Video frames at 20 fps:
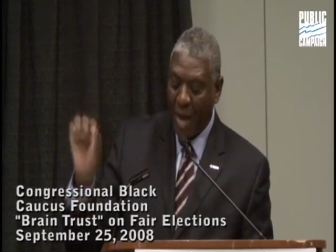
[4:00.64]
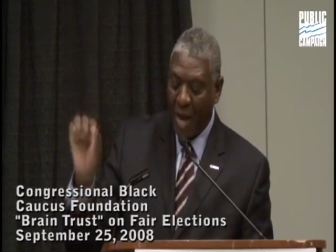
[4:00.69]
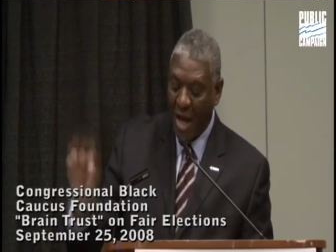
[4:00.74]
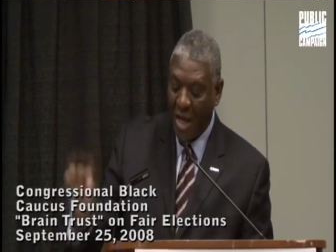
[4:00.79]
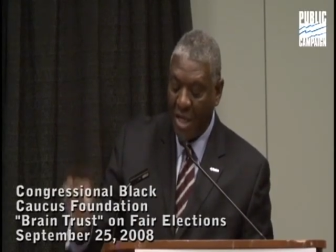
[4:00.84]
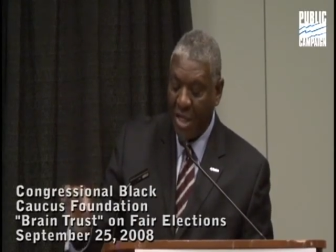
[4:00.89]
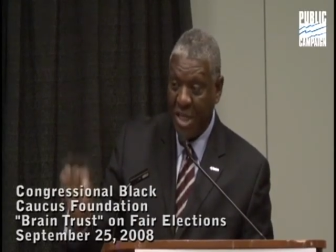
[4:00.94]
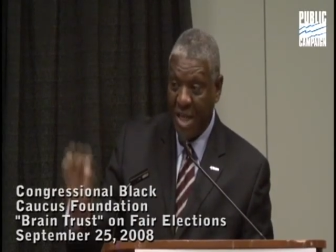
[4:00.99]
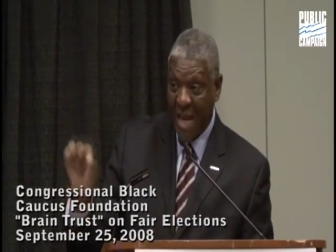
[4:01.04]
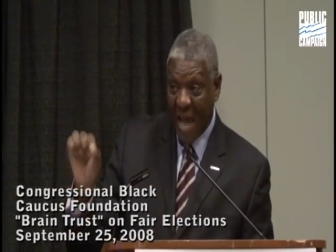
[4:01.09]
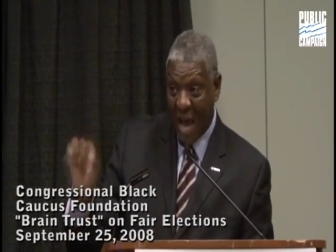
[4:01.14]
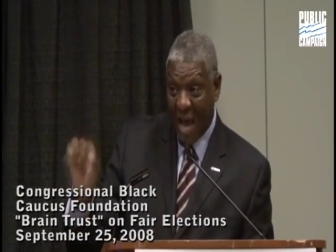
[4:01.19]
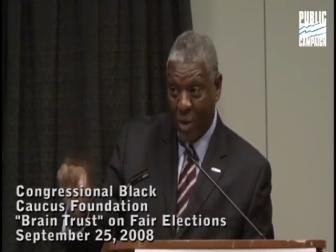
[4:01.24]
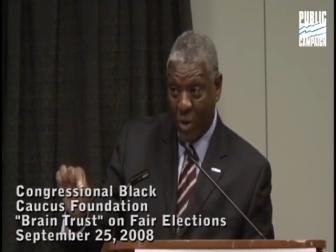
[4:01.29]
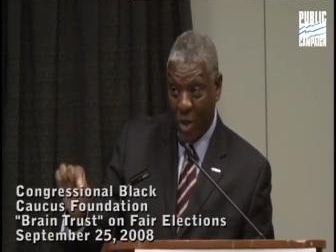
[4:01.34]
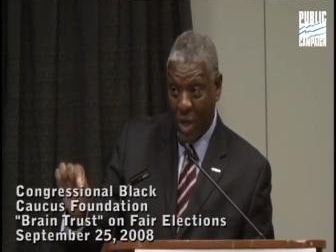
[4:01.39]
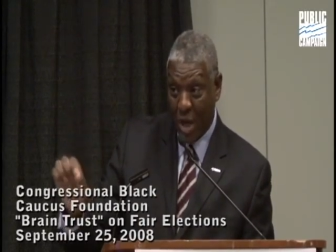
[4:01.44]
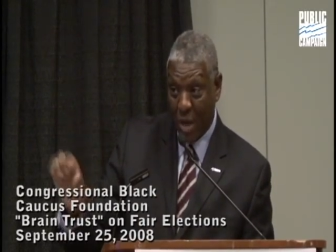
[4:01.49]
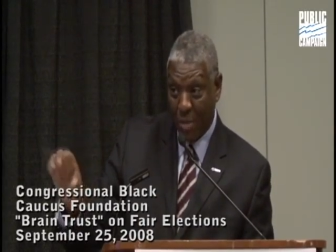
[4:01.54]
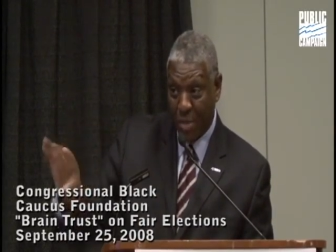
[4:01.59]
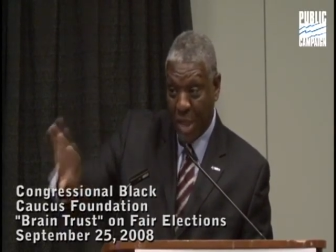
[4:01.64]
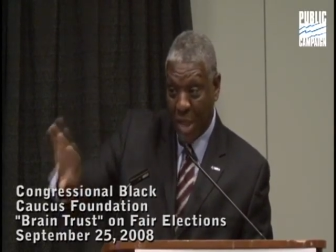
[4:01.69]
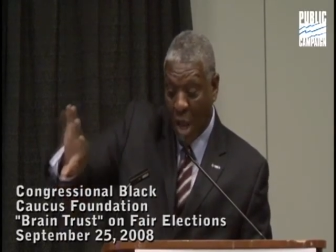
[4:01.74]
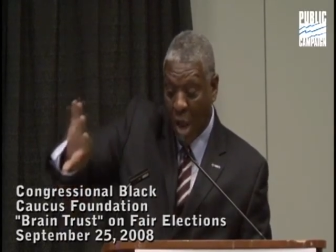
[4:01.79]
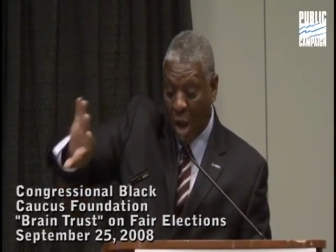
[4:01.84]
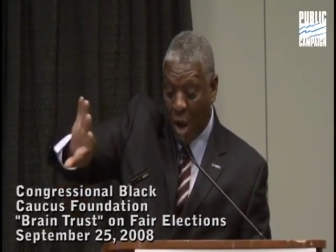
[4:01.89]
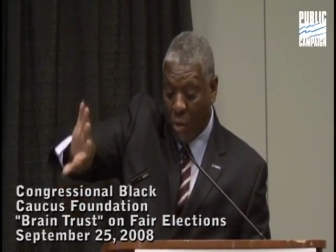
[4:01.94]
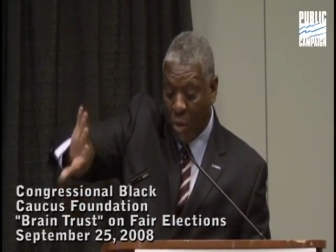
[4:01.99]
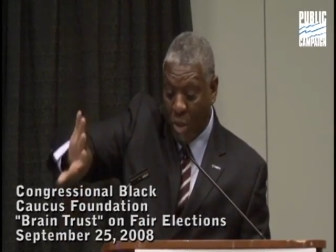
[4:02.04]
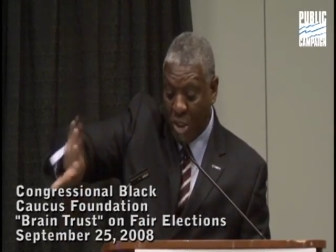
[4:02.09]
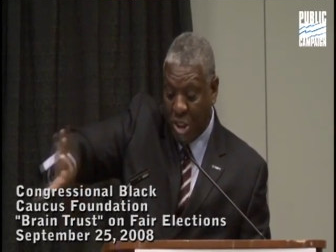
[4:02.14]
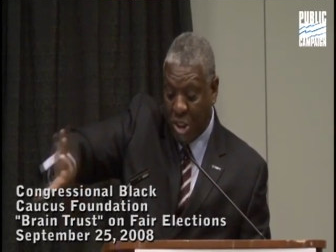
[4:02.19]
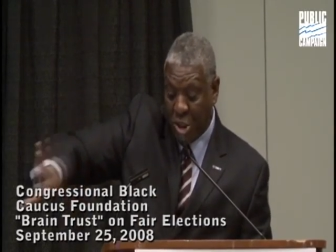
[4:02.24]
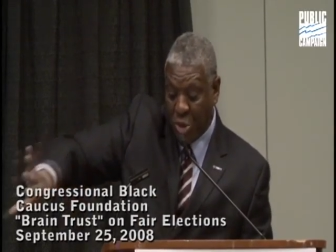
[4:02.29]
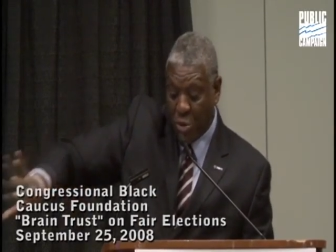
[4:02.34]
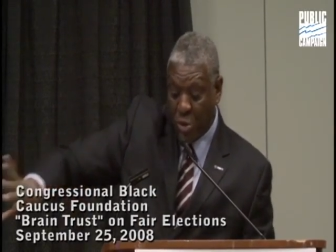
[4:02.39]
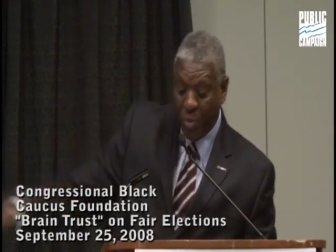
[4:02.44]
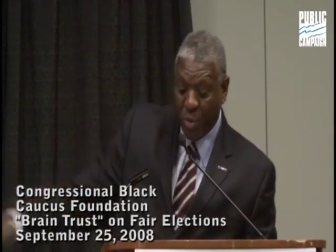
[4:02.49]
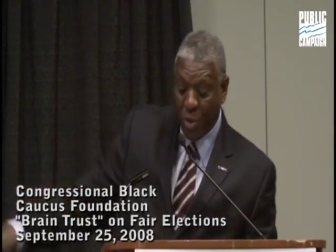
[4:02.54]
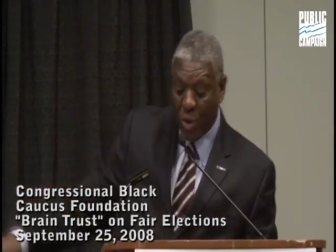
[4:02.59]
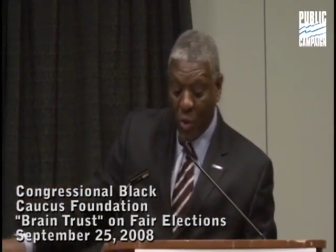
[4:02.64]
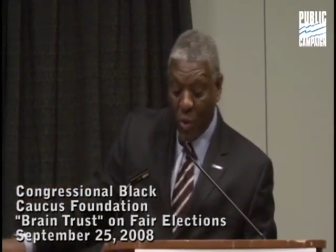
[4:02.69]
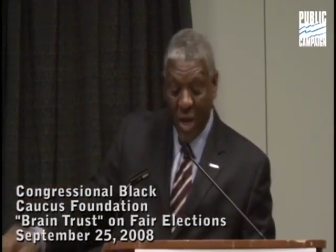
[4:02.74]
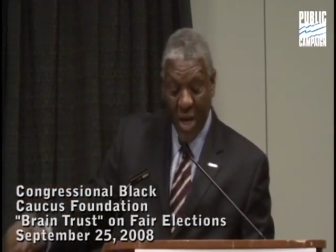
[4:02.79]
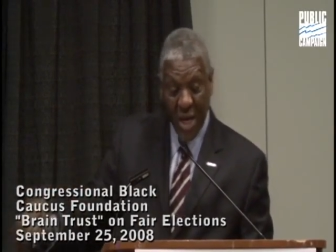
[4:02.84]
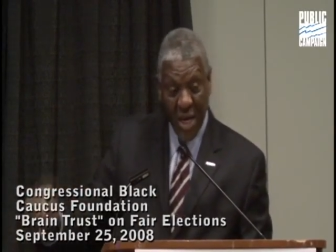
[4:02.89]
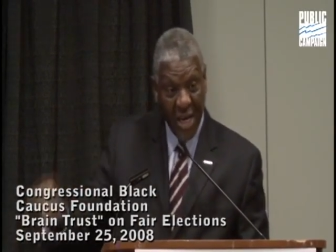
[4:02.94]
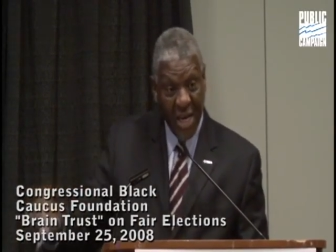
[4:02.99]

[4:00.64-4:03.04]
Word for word: policy outcomes, which stripped away